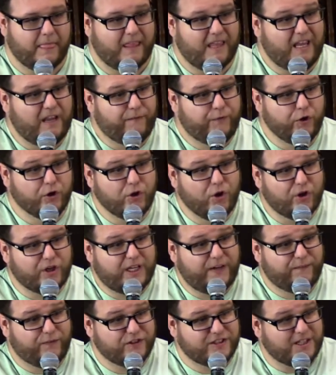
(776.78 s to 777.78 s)
If you're
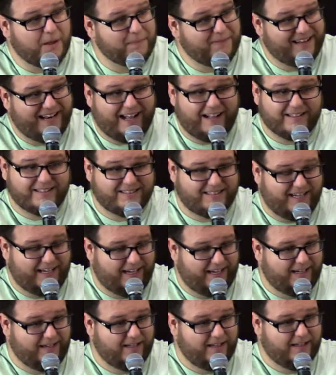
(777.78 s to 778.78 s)
looking for something
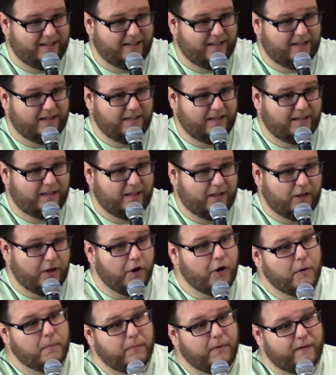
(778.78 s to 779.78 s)
outside
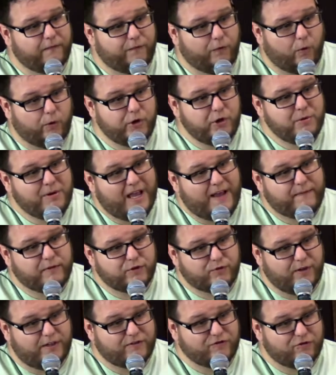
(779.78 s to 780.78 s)
before you have a
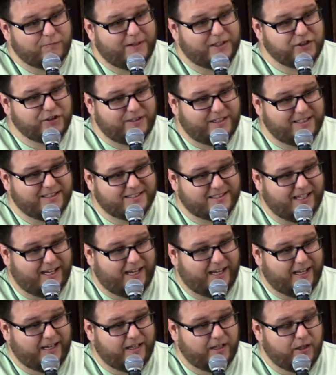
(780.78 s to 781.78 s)
transformation
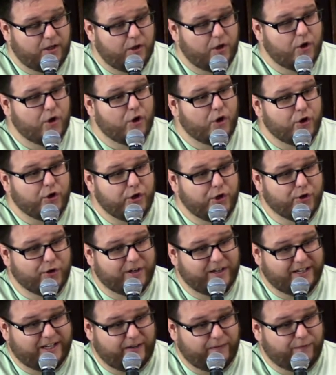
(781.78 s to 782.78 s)
inside, you're
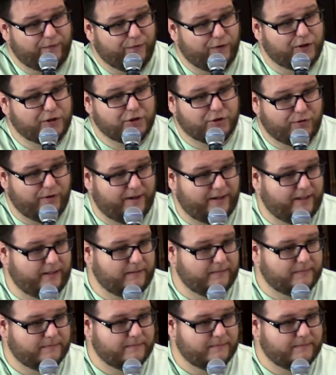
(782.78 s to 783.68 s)
going to get frustrated.